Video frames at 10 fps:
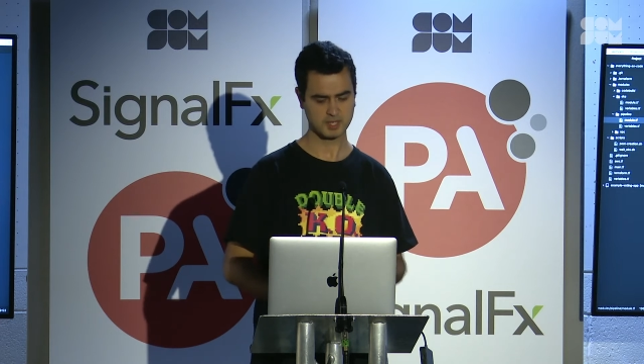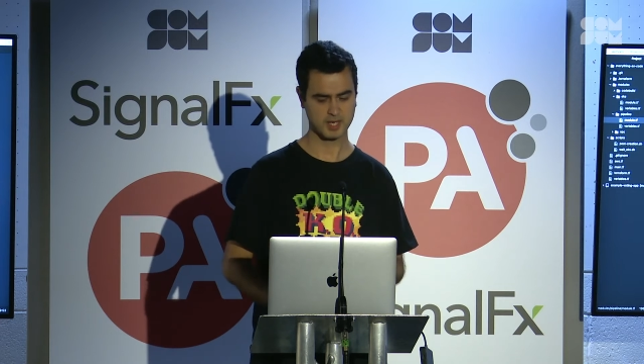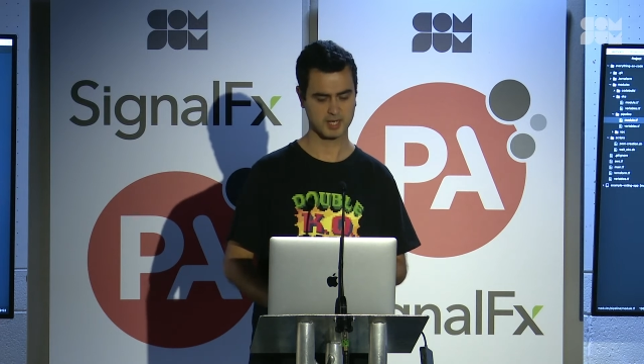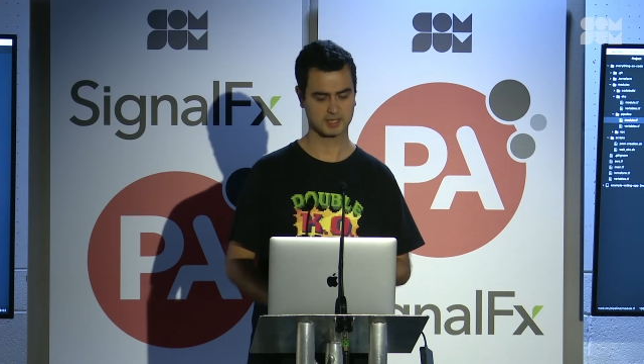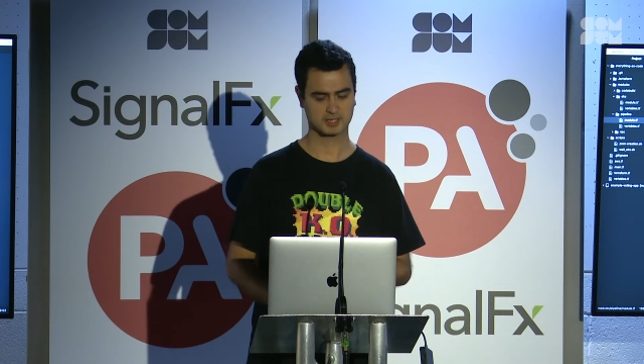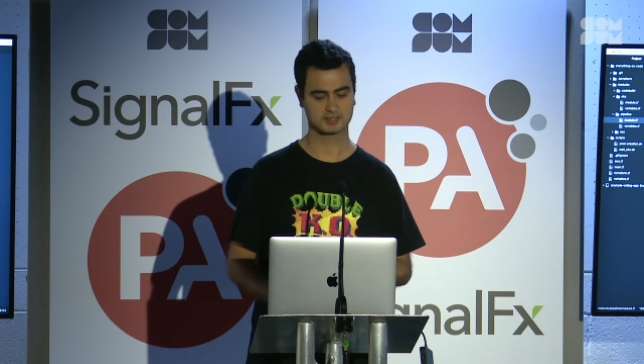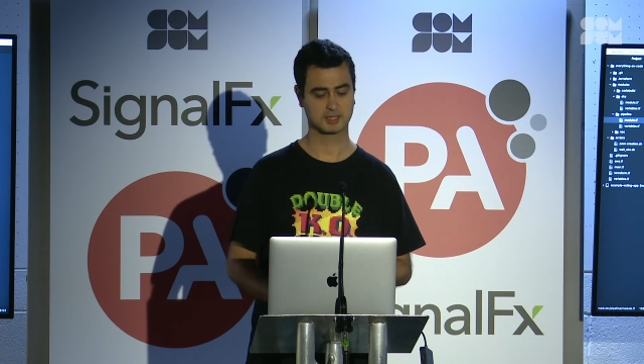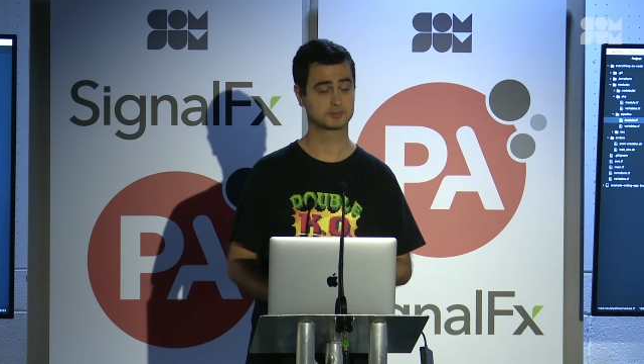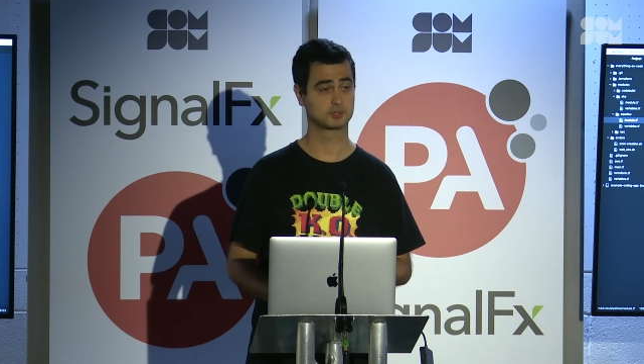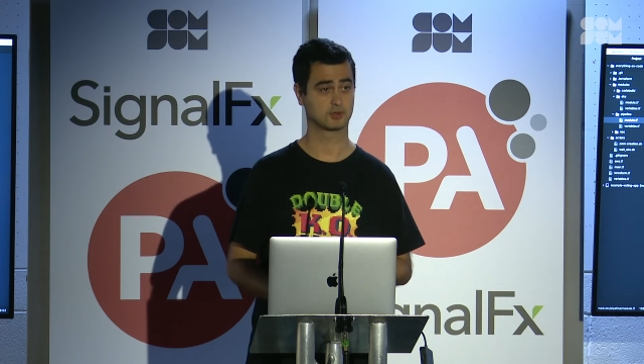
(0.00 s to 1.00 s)

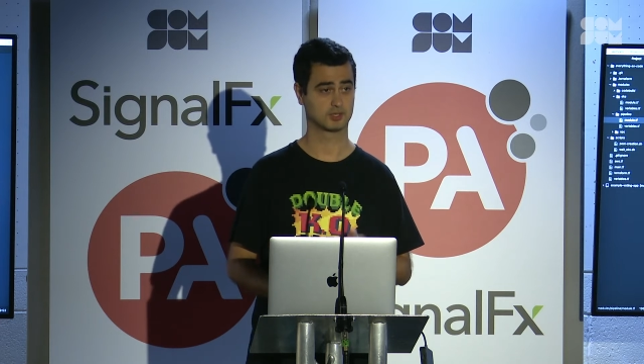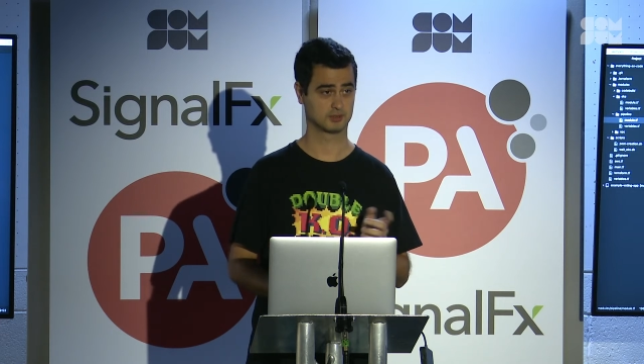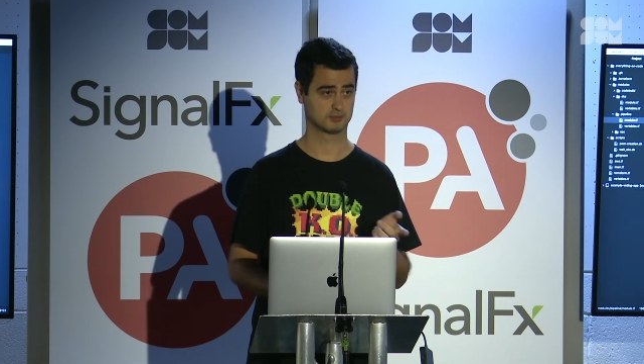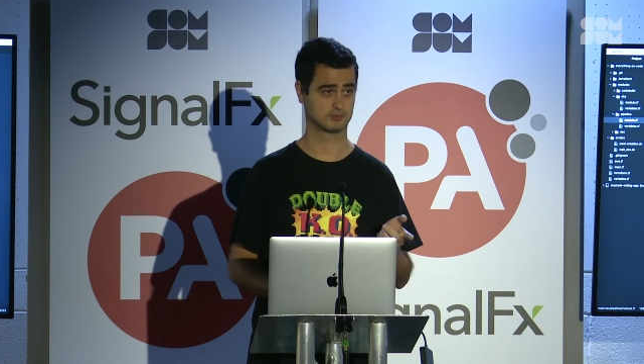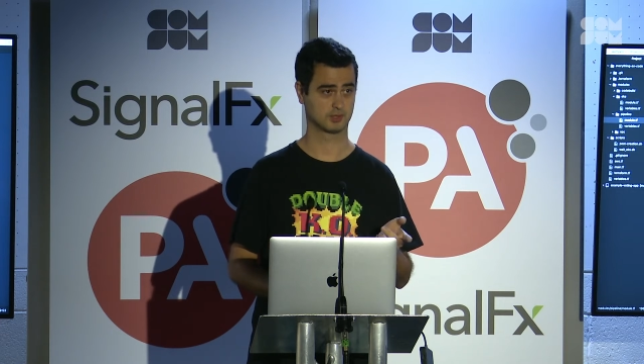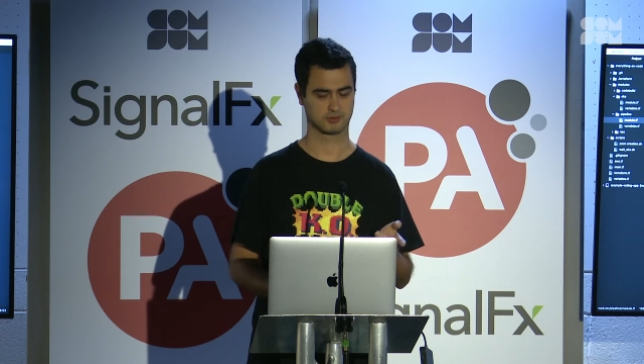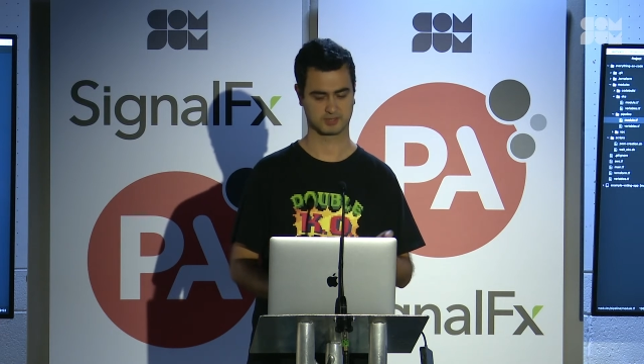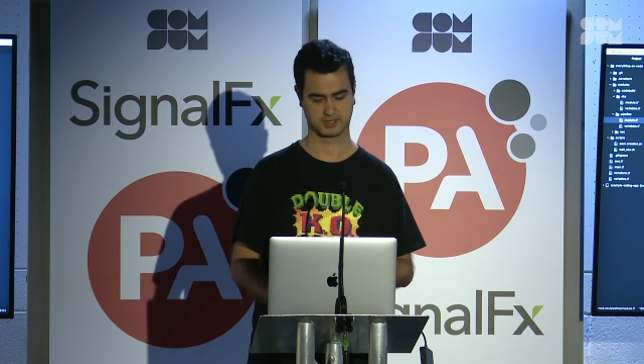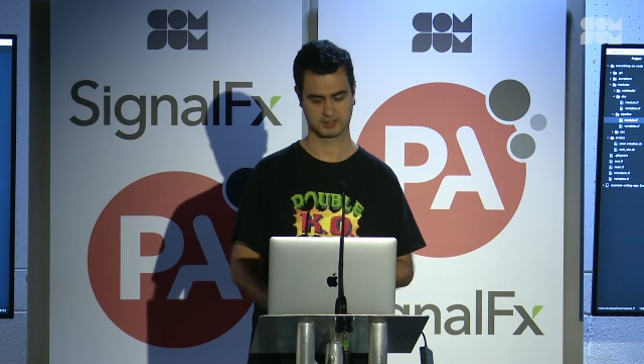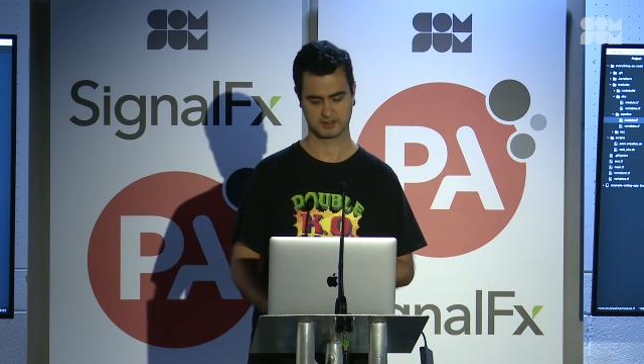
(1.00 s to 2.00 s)
GitHub token over
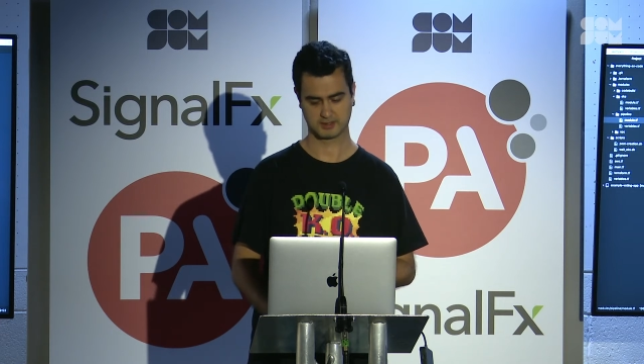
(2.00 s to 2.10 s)
there.